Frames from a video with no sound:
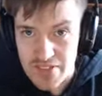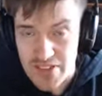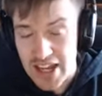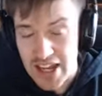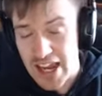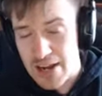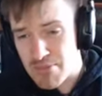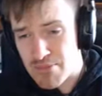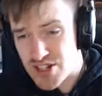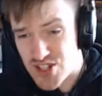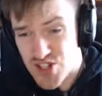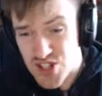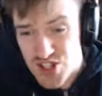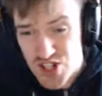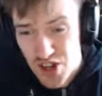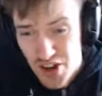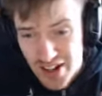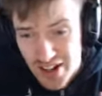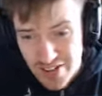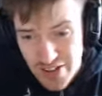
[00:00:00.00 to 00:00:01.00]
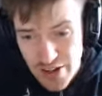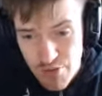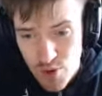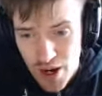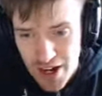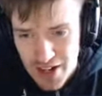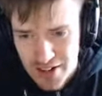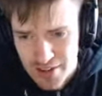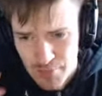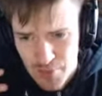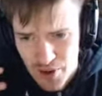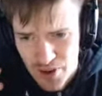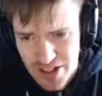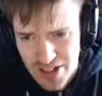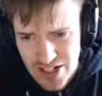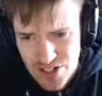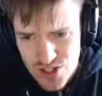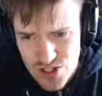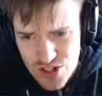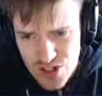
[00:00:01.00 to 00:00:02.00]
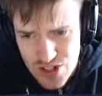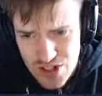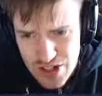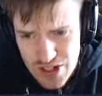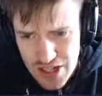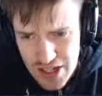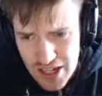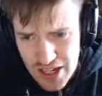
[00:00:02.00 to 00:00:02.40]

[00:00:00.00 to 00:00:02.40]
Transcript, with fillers: the game is entirely randomized,